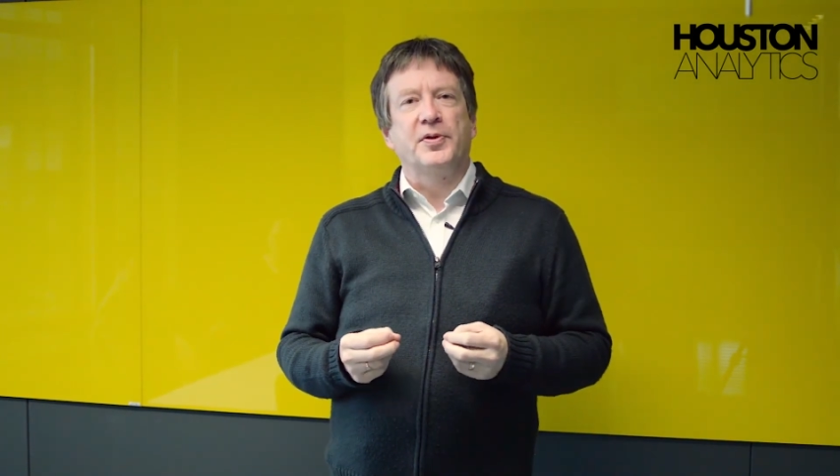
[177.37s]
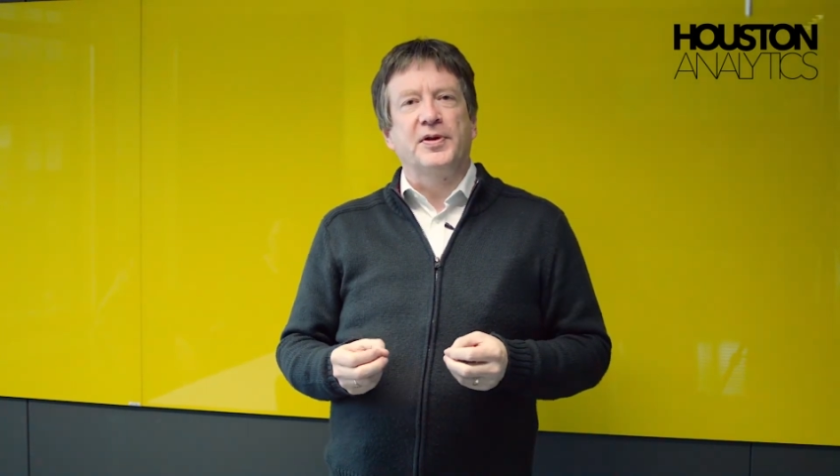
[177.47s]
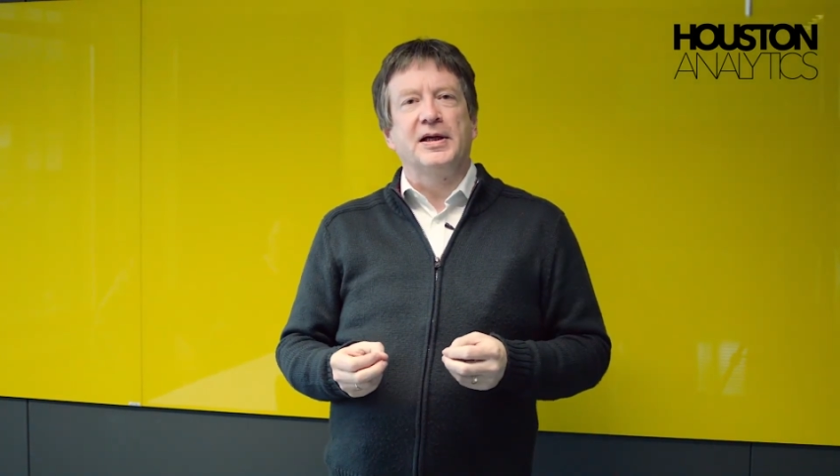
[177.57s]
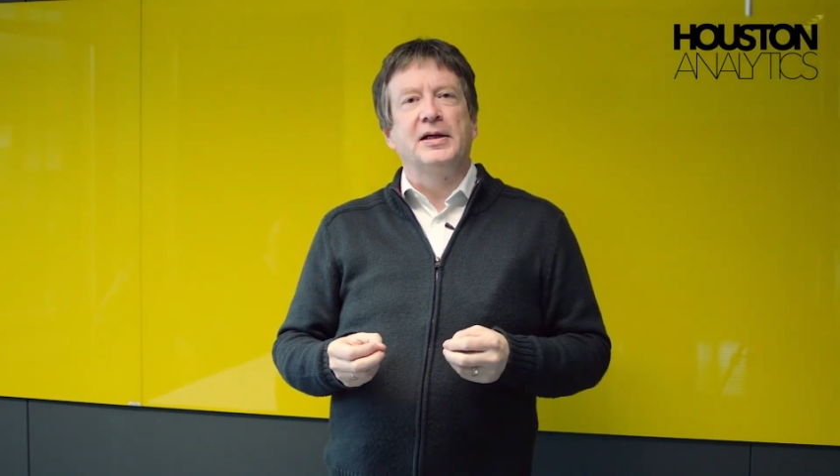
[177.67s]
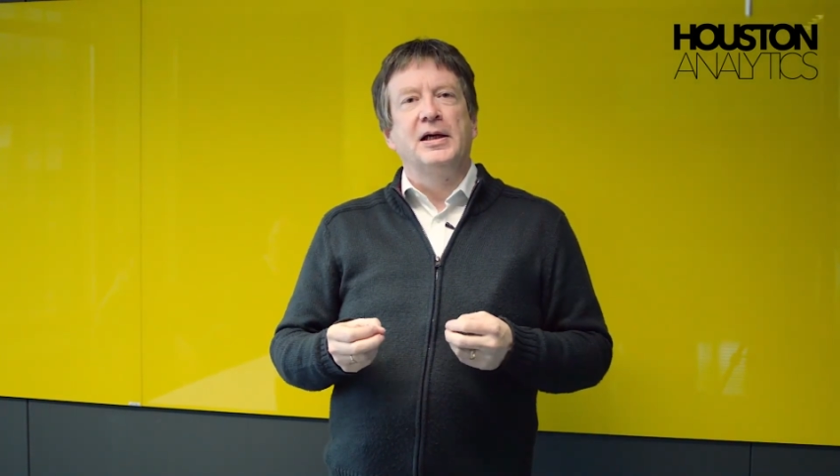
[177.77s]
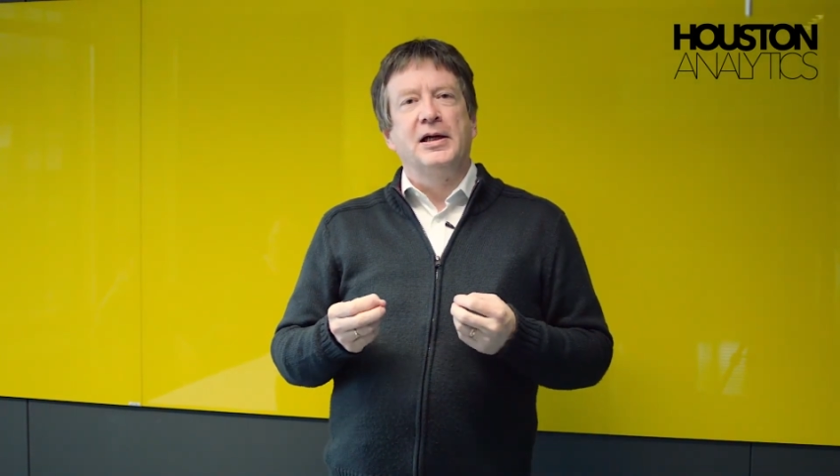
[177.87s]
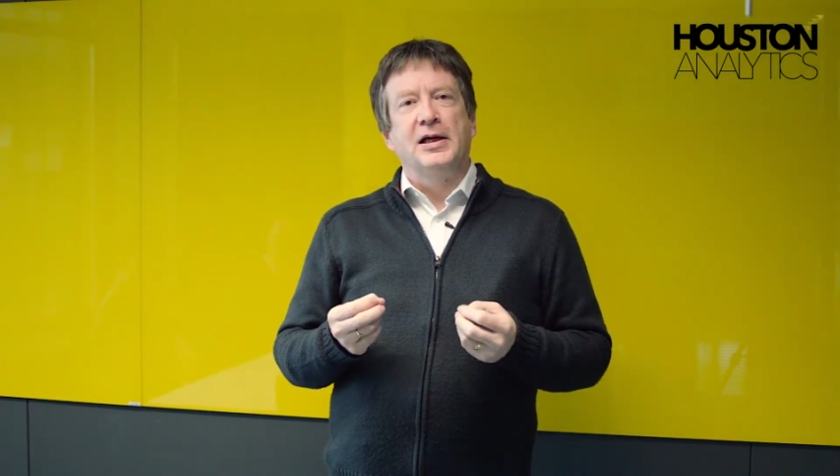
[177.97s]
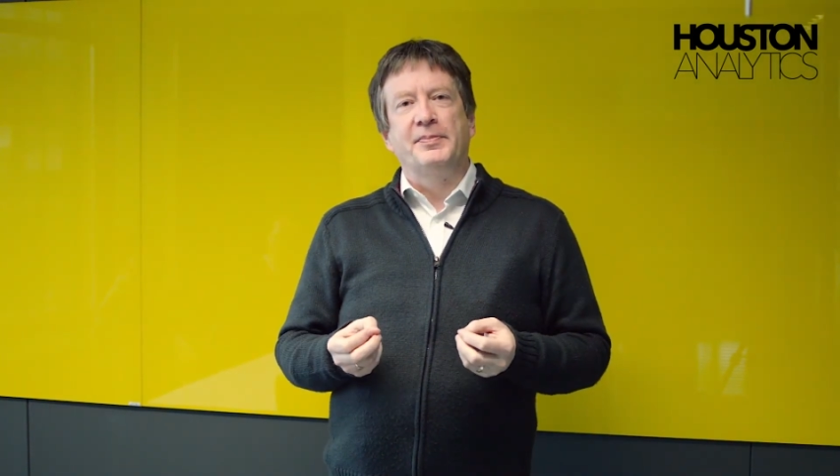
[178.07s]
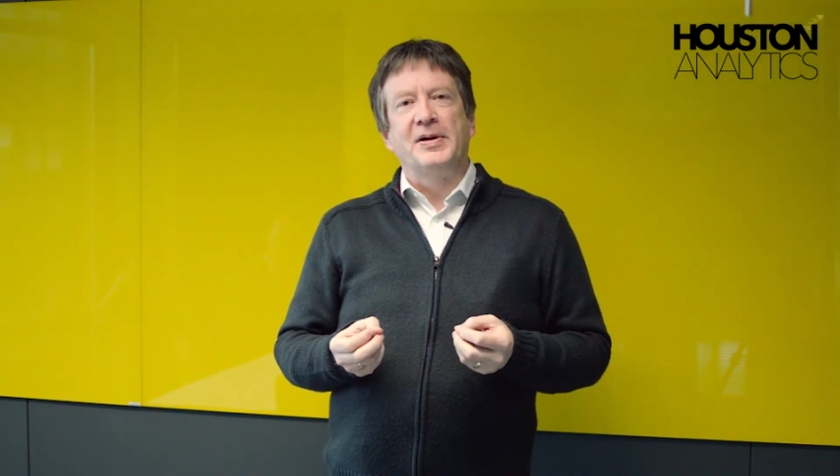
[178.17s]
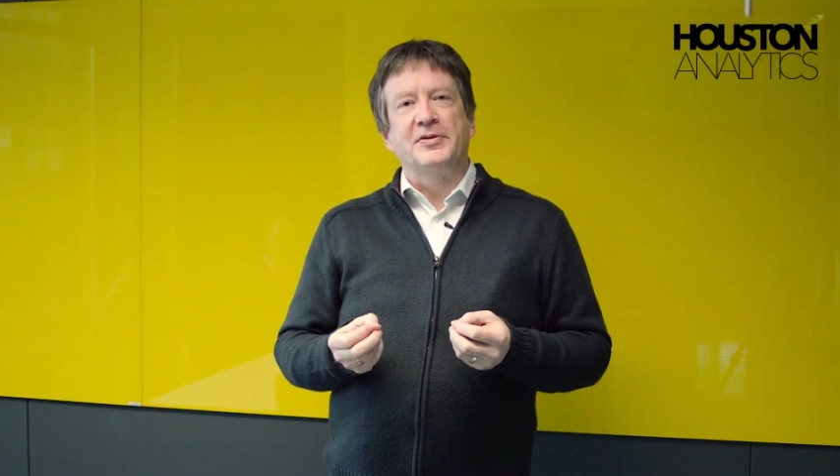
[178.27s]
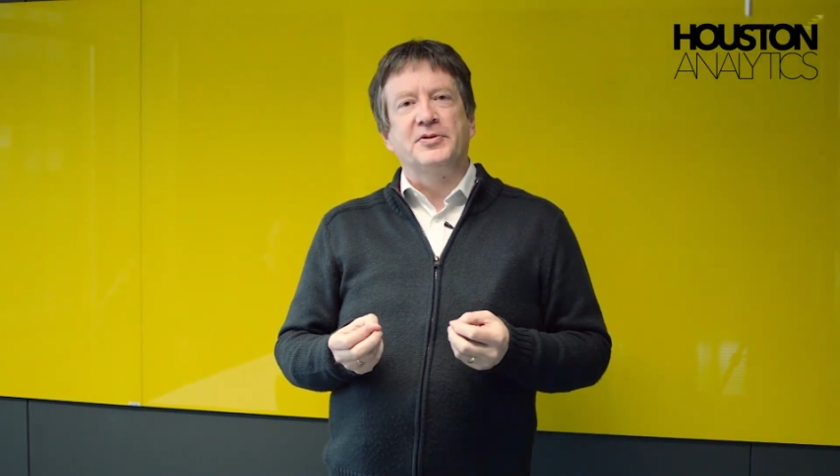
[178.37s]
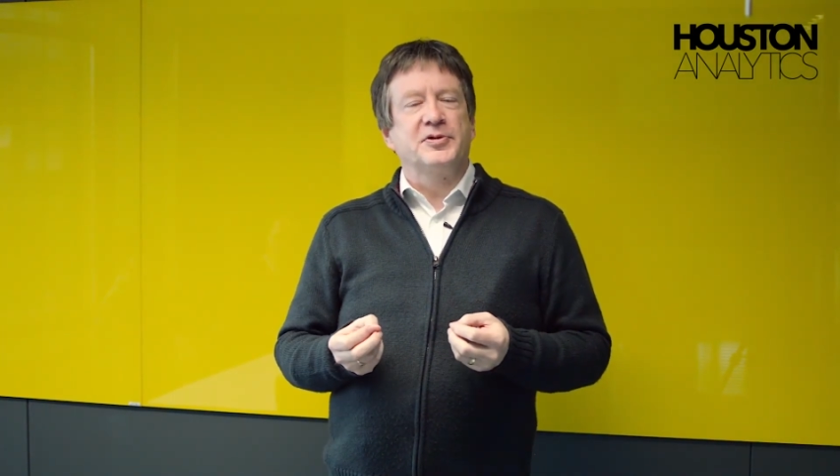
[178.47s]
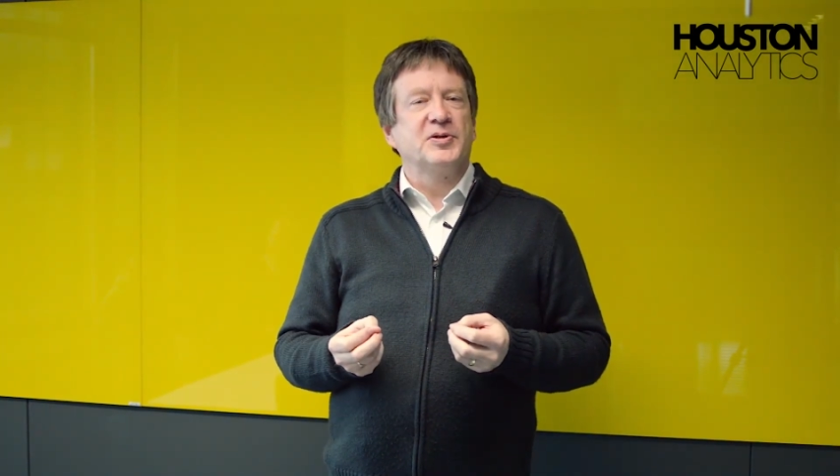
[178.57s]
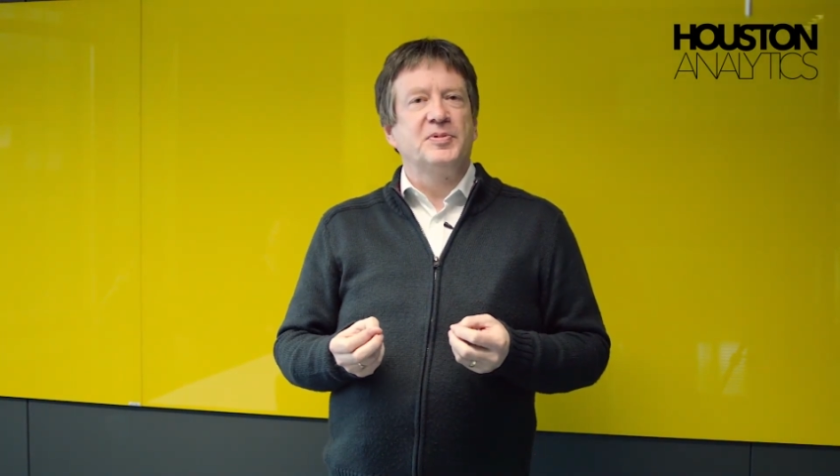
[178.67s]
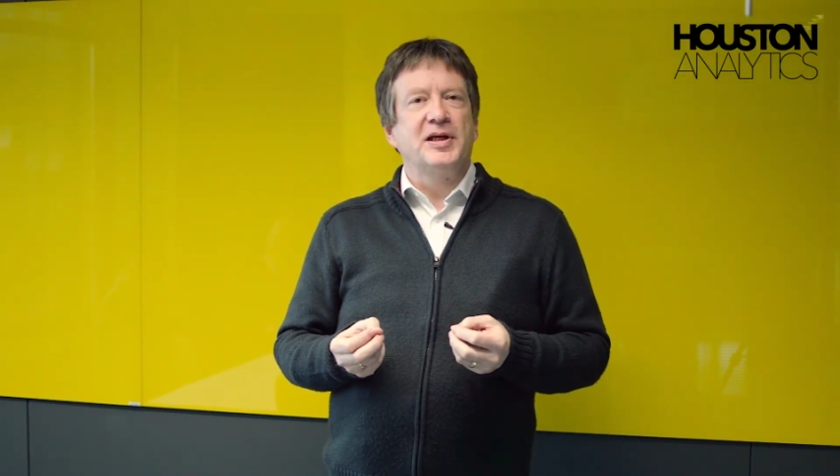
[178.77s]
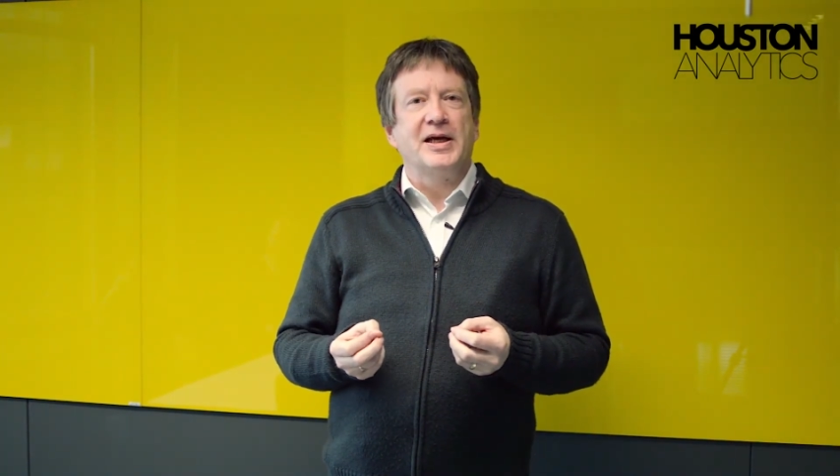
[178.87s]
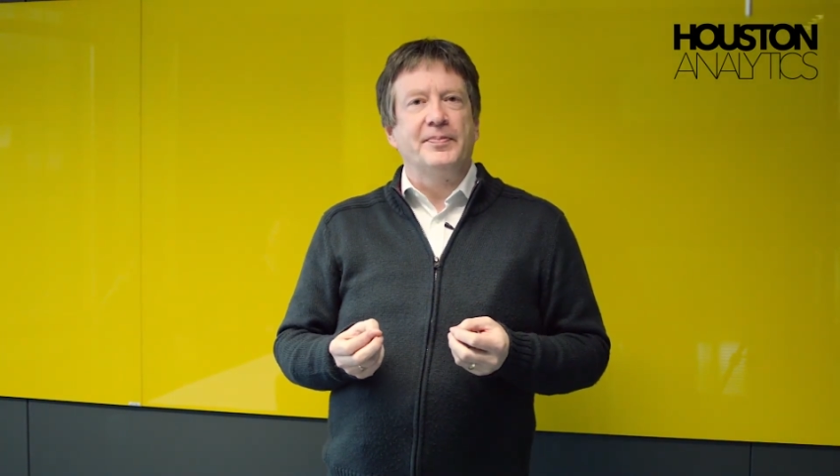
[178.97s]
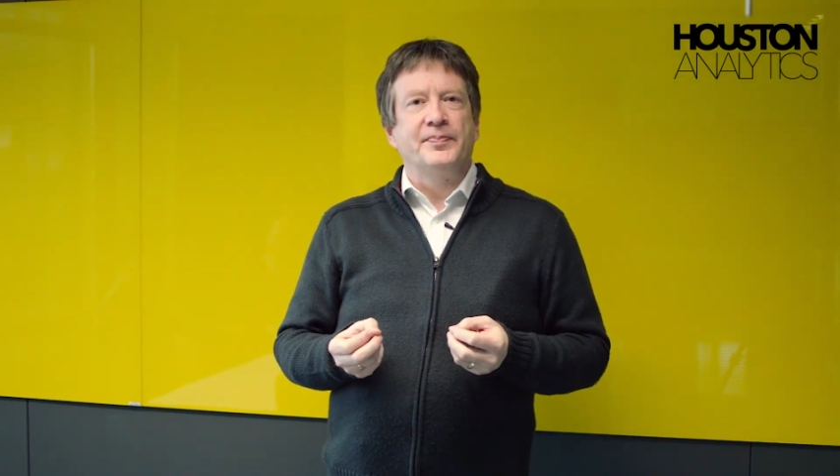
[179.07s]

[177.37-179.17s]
thing about CRISP-DM.